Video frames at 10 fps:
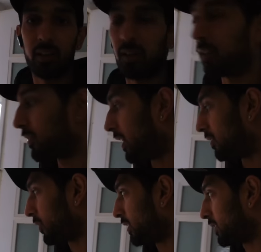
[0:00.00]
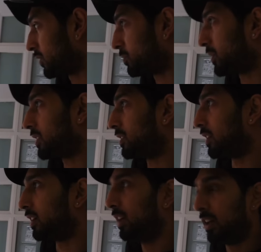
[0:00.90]
out half day, I haven't got anything else booked in
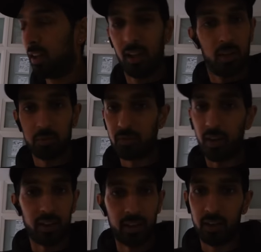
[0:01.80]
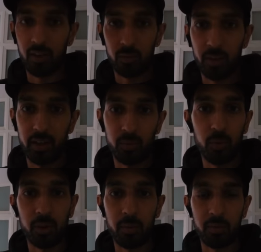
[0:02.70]
today. I'm just draining it down. I don't want any
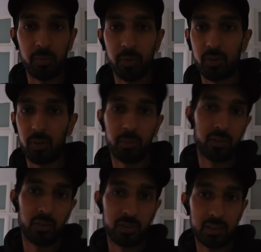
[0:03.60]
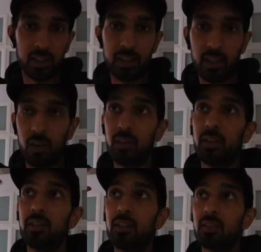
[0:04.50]
water coming from the top because obviously it's a heat
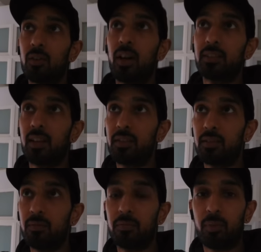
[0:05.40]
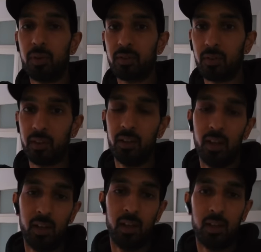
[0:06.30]
only, there's no isolation points on it.
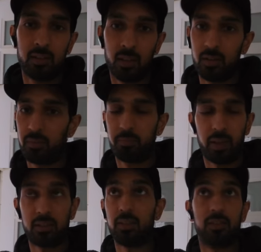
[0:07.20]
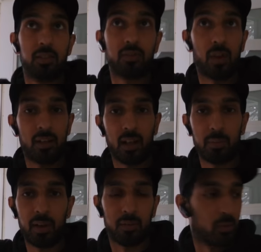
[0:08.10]
So best is just drain the
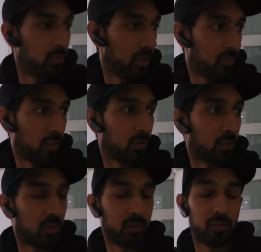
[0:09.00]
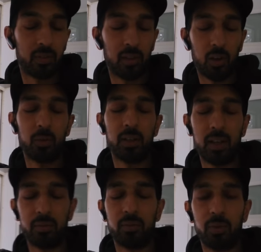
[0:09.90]
upper level, leave the lower
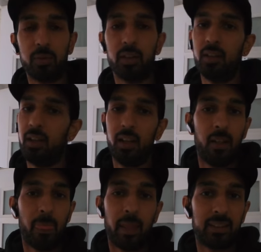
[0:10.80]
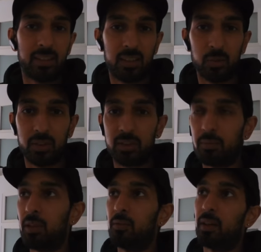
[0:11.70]
level filled in. It's a sealed
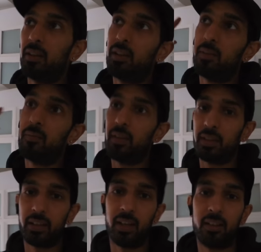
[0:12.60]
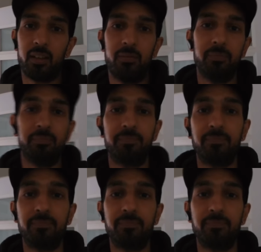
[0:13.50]
system anyway, and then get it done.